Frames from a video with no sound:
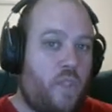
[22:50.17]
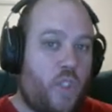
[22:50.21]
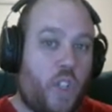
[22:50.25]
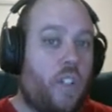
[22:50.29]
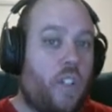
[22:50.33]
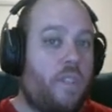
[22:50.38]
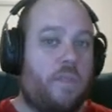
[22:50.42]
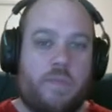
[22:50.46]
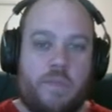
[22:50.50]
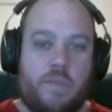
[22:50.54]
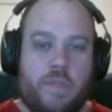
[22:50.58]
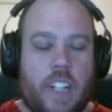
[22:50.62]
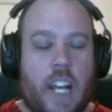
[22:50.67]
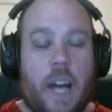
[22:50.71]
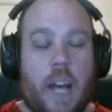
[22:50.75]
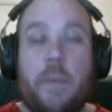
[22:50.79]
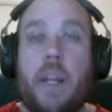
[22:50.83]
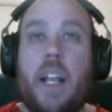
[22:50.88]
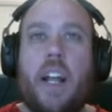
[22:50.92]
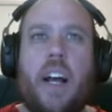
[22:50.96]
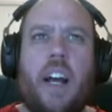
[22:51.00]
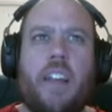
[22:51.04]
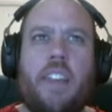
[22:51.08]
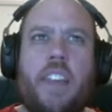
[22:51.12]
Sure. I
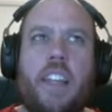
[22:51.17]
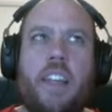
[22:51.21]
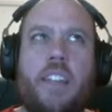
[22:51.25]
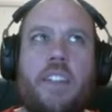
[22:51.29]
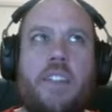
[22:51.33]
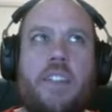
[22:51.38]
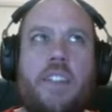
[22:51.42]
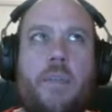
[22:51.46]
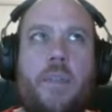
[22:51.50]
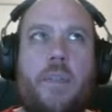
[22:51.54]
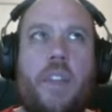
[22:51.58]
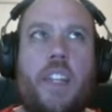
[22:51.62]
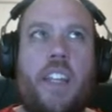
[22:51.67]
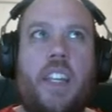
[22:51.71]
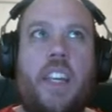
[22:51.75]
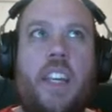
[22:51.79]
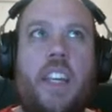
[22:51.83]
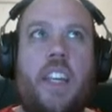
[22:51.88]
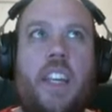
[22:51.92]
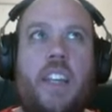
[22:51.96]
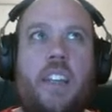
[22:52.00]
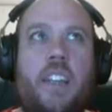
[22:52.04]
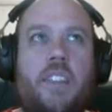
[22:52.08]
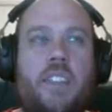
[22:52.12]
mean, I think some of
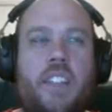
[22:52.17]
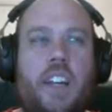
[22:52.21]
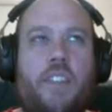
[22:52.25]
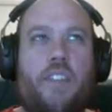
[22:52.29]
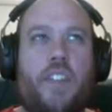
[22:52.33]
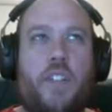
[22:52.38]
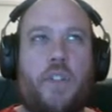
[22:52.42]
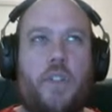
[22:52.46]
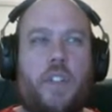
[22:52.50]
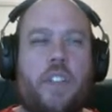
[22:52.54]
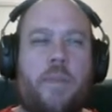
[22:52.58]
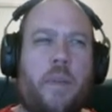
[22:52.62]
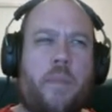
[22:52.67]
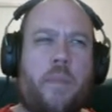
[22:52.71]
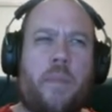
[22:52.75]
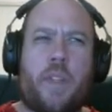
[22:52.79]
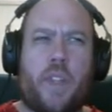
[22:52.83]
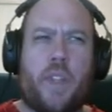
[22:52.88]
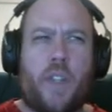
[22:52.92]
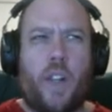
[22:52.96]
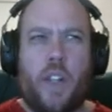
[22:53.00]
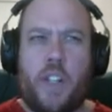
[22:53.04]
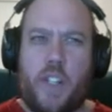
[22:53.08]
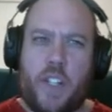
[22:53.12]
the stuff he talks about
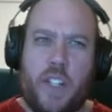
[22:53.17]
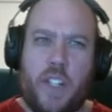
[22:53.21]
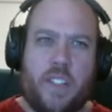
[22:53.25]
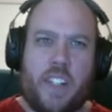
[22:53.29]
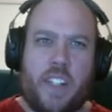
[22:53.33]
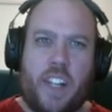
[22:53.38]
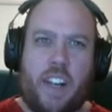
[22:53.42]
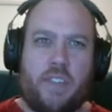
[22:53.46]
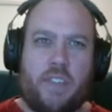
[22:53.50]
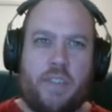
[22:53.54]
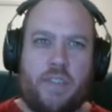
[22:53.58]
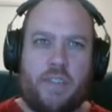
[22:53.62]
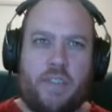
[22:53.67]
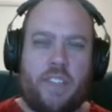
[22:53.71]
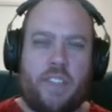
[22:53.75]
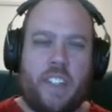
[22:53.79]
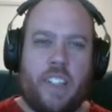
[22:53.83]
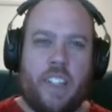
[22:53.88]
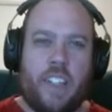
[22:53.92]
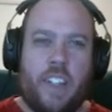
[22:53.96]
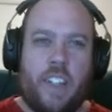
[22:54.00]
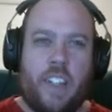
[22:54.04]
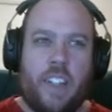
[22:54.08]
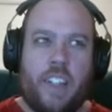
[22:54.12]
mythology and stuff.
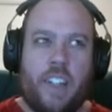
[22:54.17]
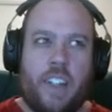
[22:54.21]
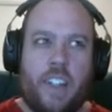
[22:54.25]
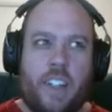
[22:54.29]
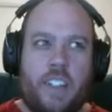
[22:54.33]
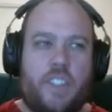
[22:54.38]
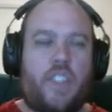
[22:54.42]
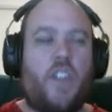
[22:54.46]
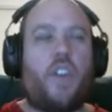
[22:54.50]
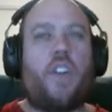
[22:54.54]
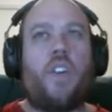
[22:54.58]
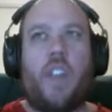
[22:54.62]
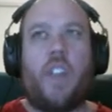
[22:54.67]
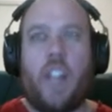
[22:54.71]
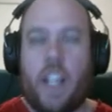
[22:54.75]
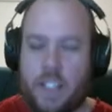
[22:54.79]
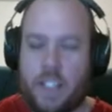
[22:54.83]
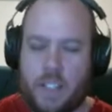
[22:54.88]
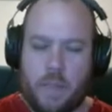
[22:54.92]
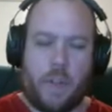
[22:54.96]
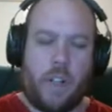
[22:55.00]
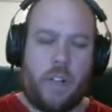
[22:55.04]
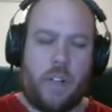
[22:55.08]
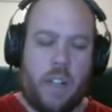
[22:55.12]
So, like
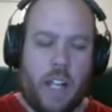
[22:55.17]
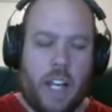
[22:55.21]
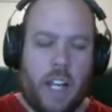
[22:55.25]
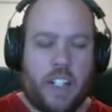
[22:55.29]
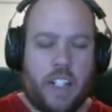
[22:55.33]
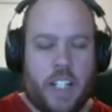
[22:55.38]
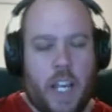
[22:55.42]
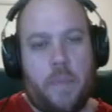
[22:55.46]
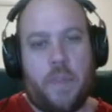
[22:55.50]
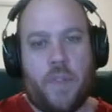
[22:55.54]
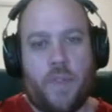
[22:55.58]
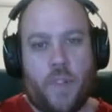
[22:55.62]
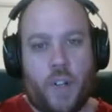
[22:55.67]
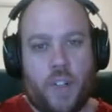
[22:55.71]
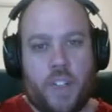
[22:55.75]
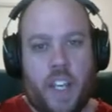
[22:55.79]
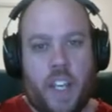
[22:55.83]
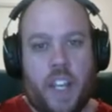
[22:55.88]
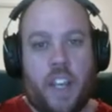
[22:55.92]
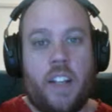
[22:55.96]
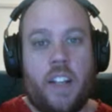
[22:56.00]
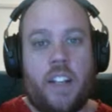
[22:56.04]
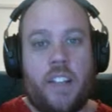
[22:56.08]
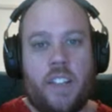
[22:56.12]
someone like James Fox
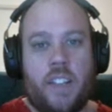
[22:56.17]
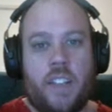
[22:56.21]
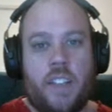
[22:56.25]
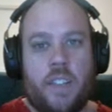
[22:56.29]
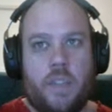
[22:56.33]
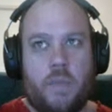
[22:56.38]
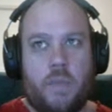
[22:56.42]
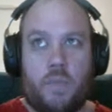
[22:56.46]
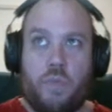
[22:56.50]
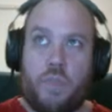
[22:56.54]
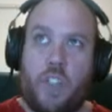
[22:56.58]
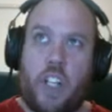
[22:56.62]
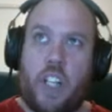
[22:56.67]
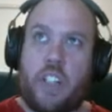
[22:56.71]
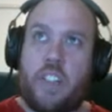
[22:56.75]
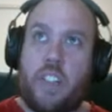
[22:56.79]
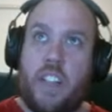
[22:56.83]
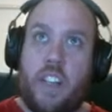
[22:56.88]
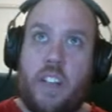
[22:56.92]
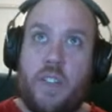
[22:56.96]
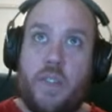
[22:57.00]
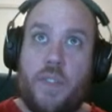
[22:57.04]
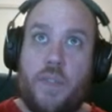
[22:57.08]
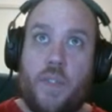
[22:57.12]
Higgins, James
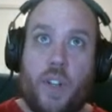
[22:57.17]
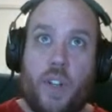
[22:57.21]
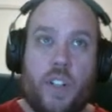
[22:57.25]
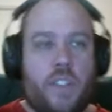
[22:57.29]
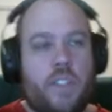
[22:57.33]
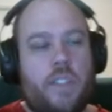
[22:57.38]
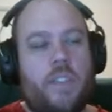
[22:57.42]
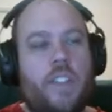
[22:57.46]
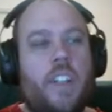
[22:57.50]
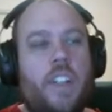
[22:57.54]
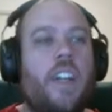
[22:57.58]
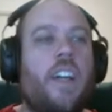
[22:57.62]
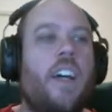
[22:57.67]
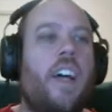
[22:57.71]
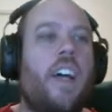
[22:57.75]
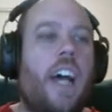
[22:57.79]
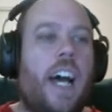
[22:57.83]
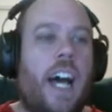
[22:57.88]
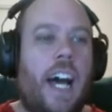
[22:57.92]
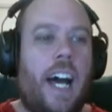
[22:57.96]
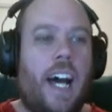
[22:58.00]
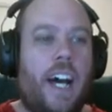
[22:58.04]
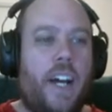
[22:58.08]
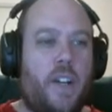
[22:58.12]
Higgins Fox,
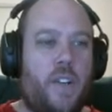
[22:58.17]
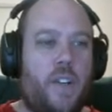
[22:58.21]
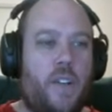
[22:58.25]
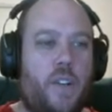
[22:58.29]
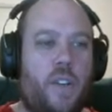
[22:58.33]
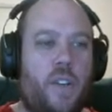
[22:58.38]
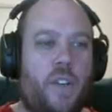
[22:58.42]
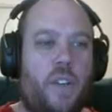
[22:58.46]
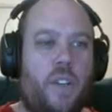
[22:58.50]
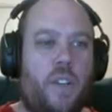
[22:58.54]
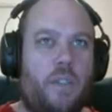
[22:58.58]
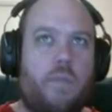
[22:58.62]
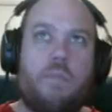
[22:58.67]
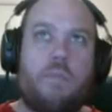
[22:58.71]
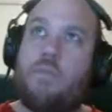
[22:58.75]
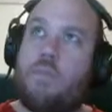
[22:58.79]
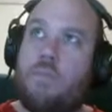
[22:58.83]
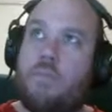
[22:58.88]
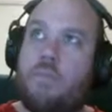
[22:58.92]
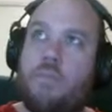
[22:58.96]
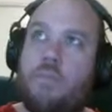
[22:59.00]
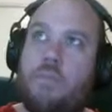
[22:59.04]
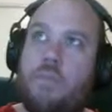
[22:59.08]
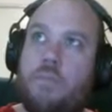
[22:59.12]
James
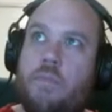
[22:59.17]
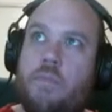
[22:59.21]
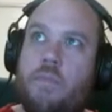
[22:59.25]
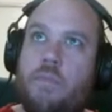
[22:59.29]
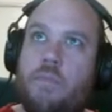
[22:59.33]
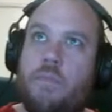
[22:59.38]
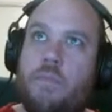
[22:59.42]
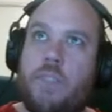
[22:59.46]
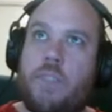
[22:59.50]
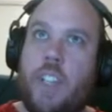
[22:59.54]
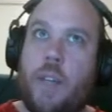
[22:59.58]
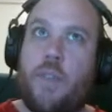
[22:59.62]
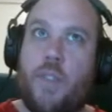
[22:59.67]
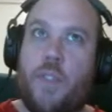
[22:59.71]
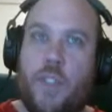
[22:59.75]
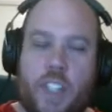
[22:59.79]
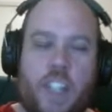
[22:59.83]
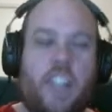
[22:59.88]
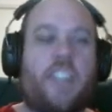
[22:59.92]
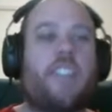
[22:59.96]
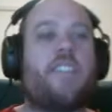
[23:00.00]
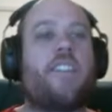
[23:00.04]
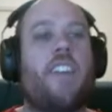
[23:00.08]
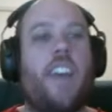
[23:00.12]
Fox
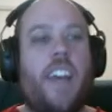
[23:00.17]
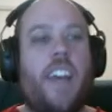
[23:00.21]
Higgins.